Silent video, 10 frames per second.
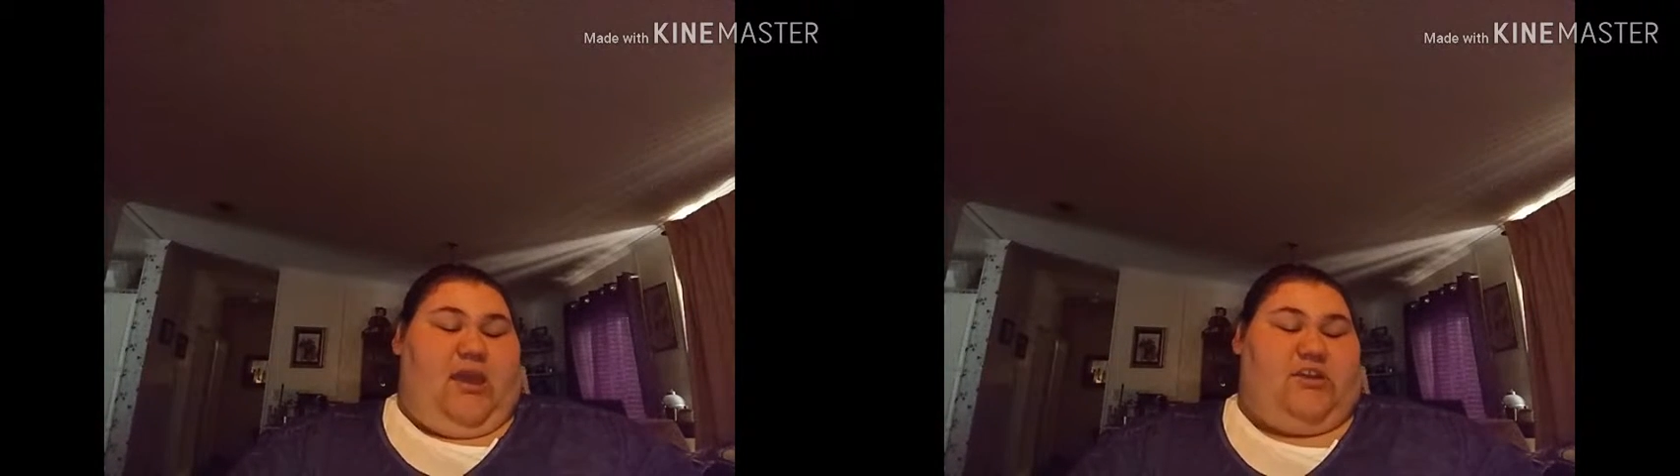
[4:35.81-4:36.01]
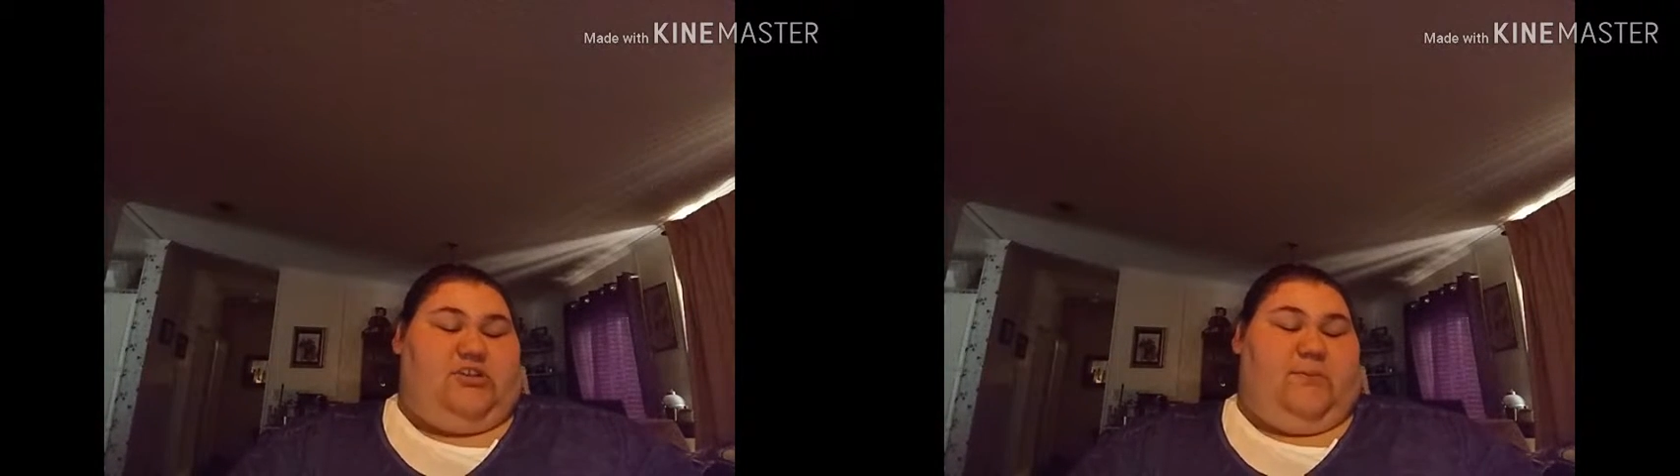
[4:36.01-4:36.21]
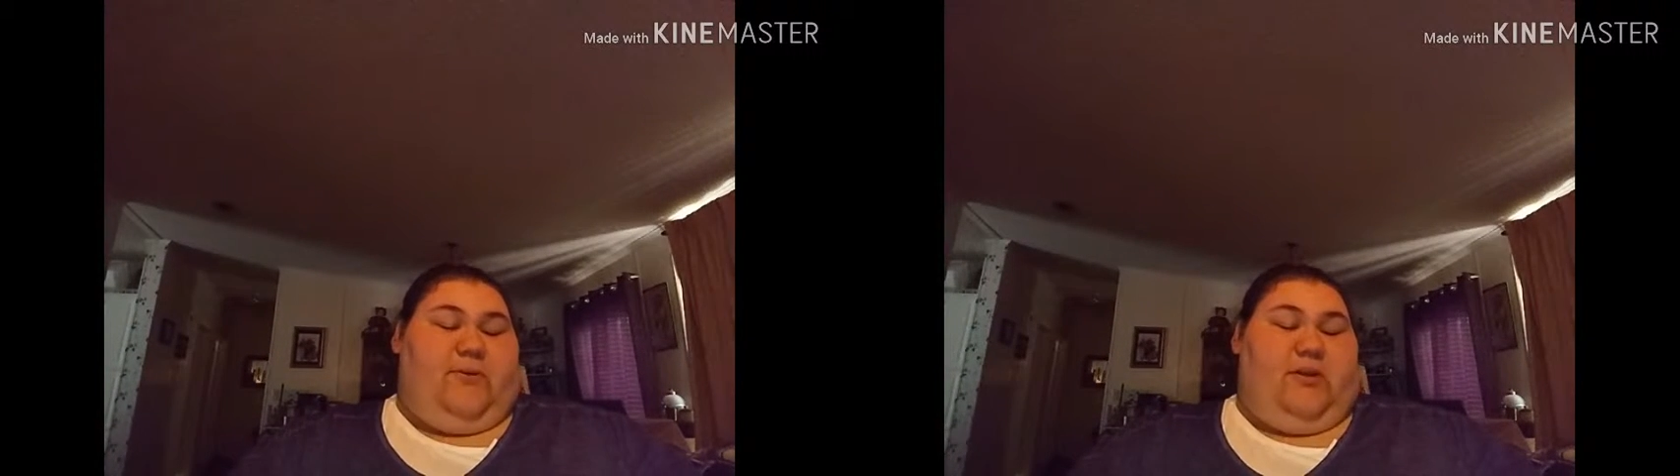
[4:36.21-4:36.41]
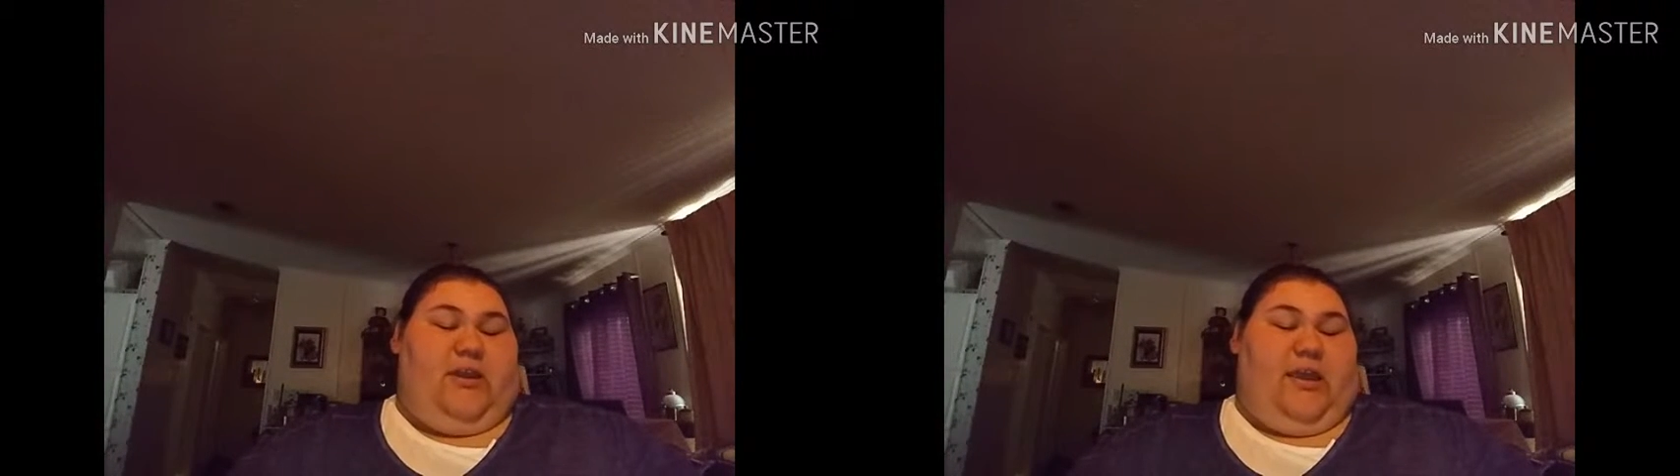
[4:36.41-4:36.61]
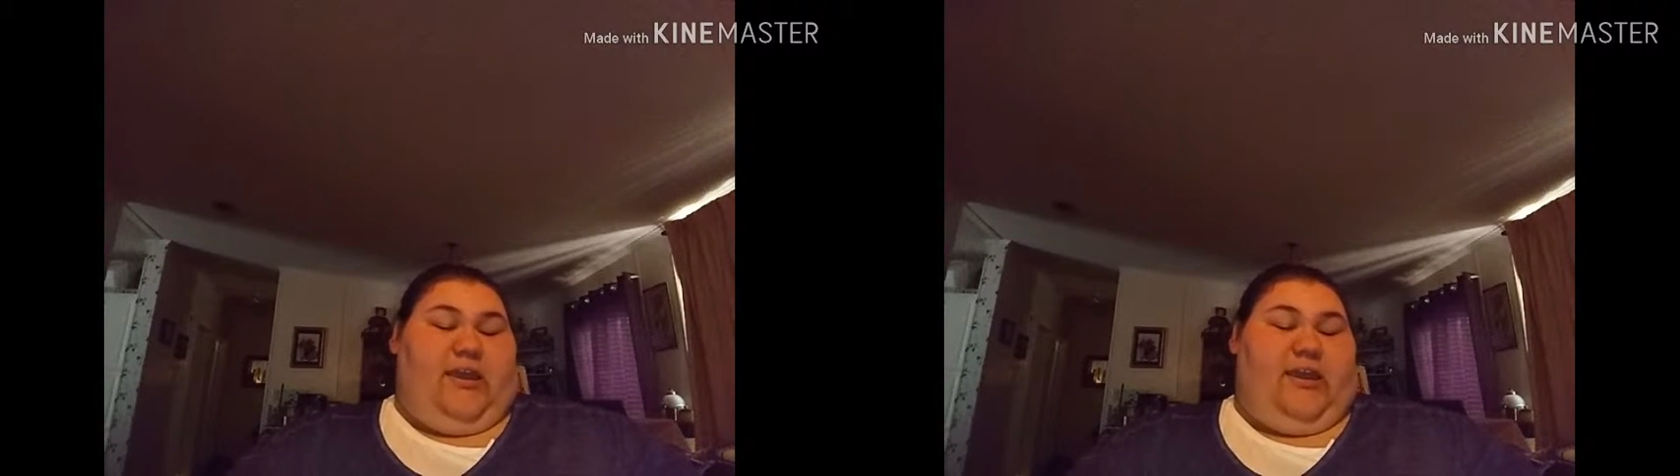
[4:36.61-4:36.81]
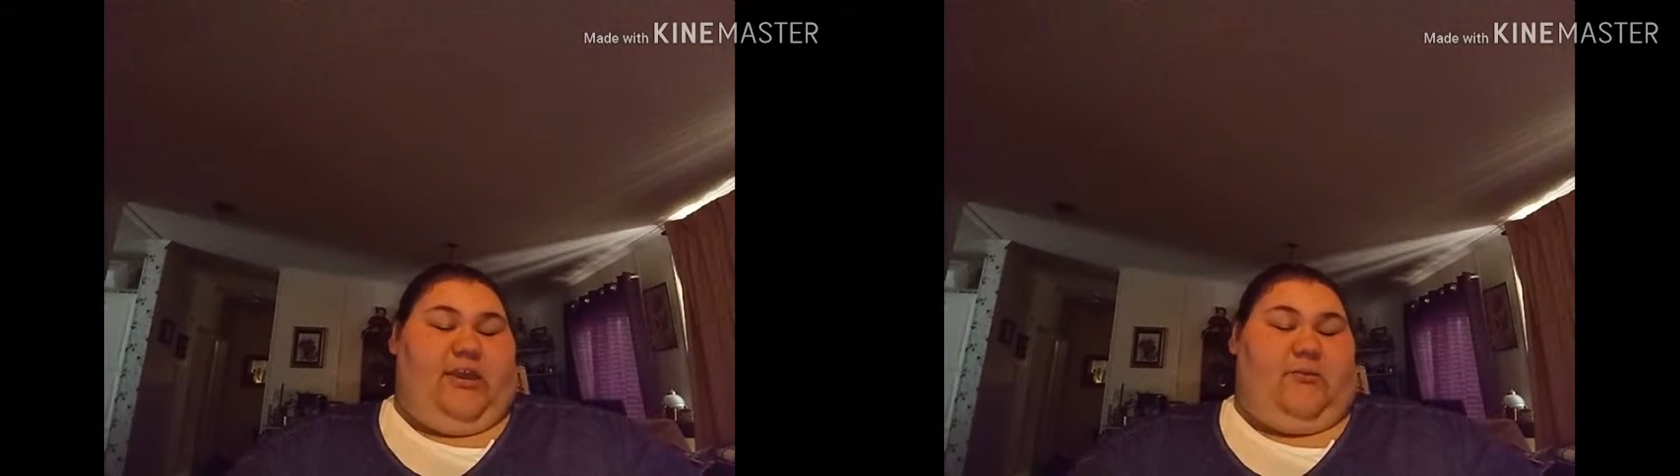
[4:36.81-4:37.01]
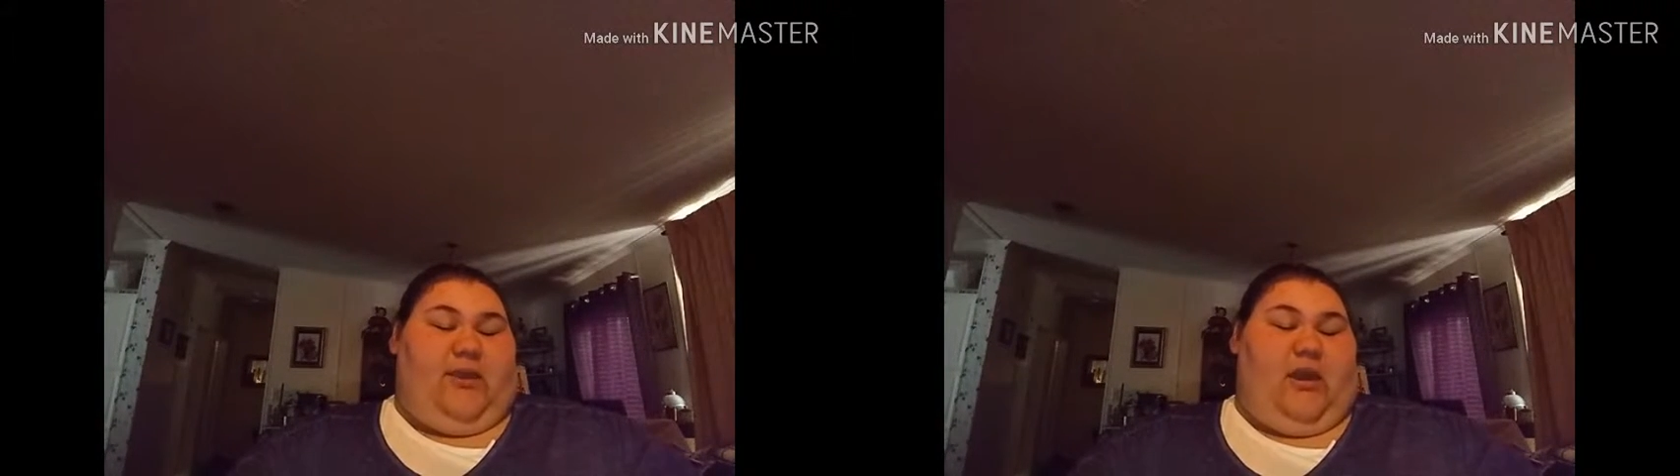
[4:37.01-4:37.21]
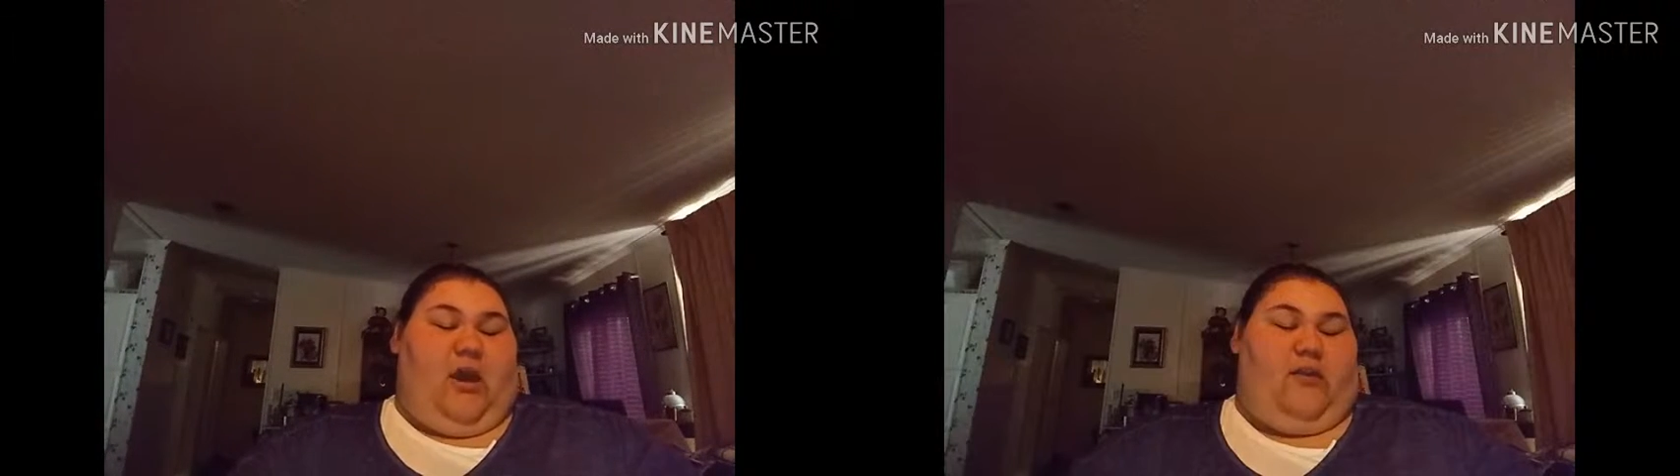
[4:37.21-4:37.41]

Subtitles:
is to put a key ring